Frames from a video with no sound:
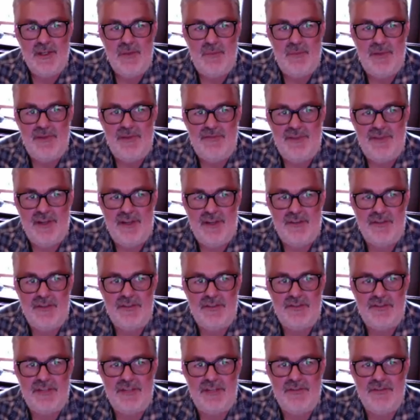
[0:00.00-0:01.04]
but it felt like
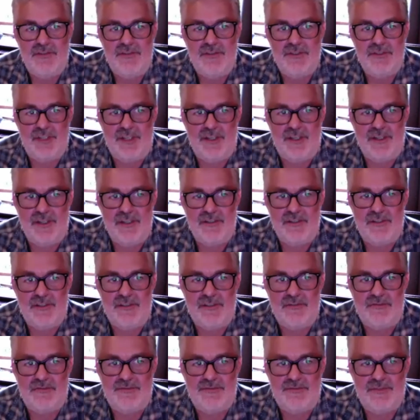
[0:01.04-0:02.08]
those central journeys
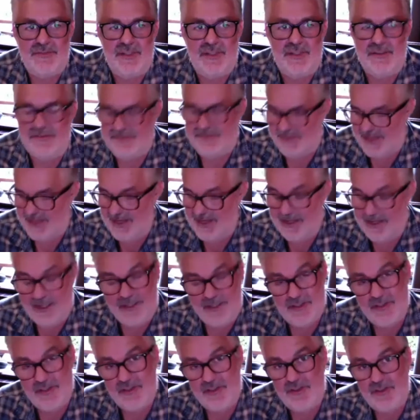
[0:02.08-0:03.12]
of of
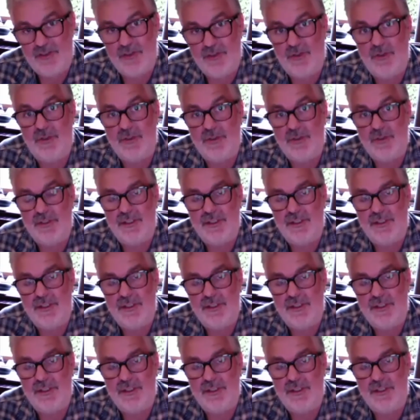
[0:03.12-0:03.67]
Elliot and Sean